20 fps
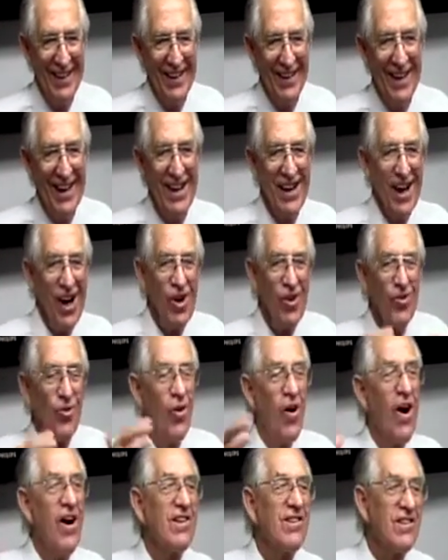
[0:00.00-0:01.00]
They don't
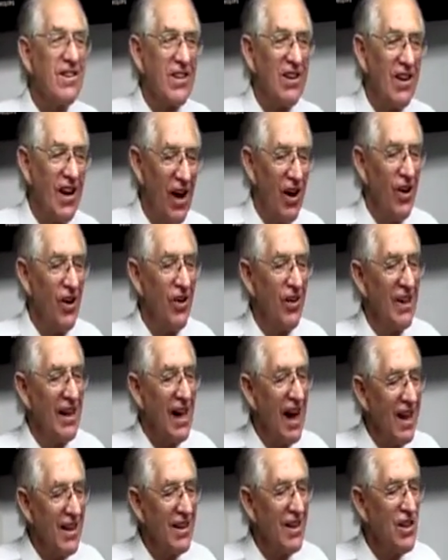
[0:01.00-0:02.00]
want to know
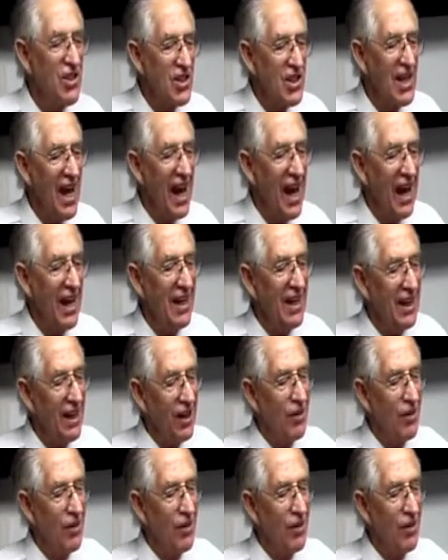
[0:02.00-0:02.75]
the understanding